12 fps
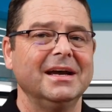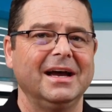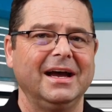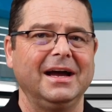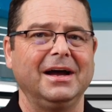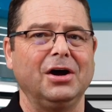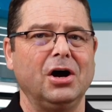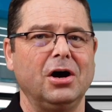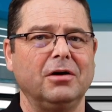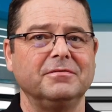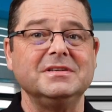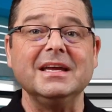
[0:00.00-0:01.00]

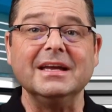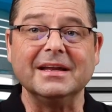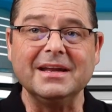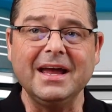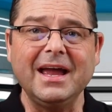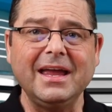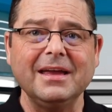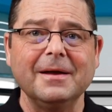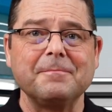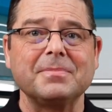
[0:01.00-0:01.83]
of DNA,